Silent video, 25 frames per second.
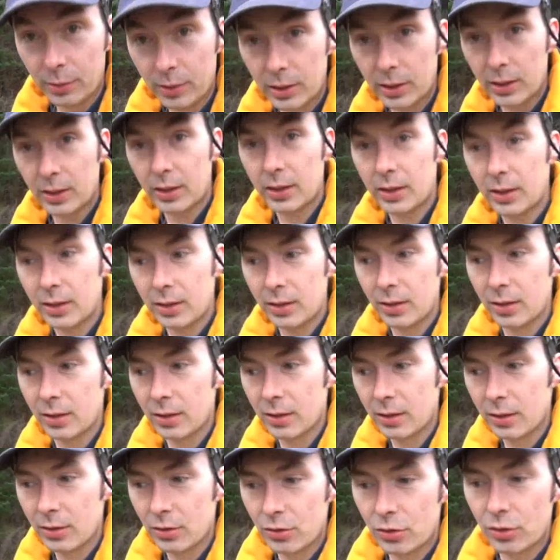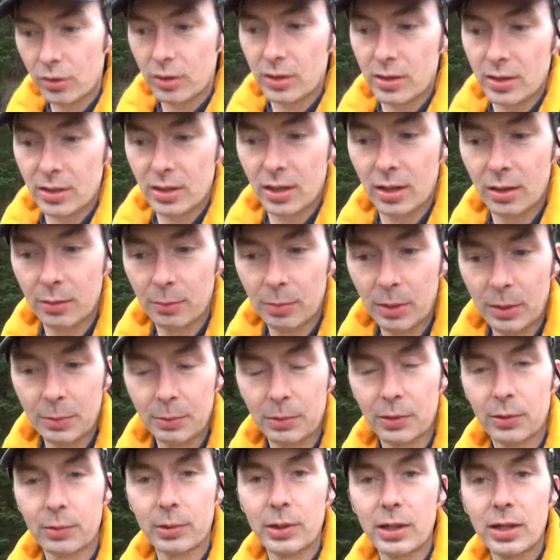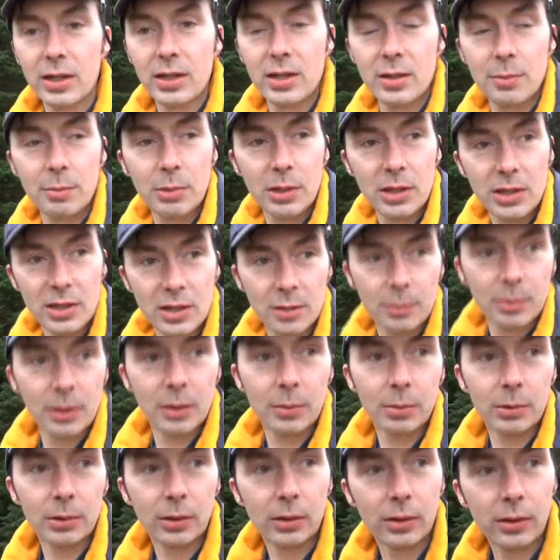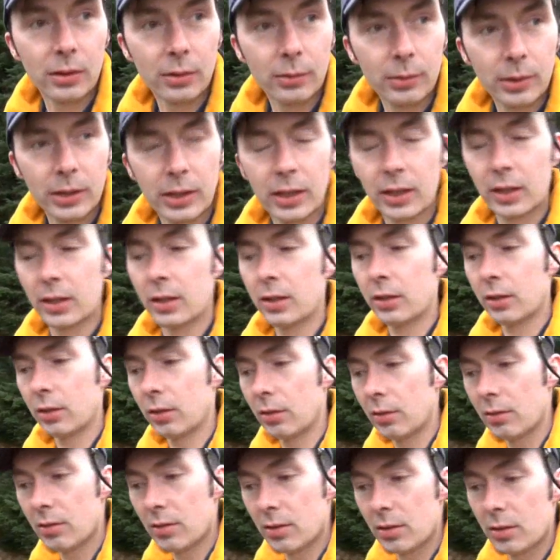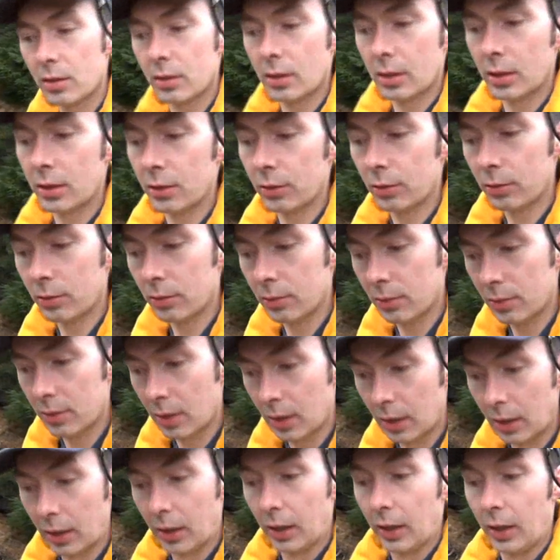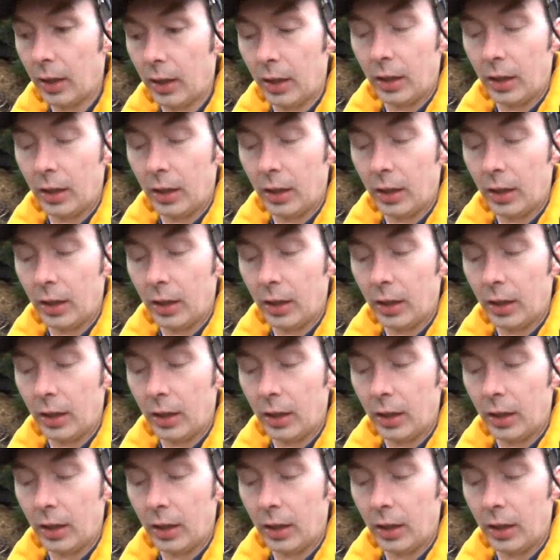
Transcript: the way he treats people, the way he speaks to people, and the way he constantly calls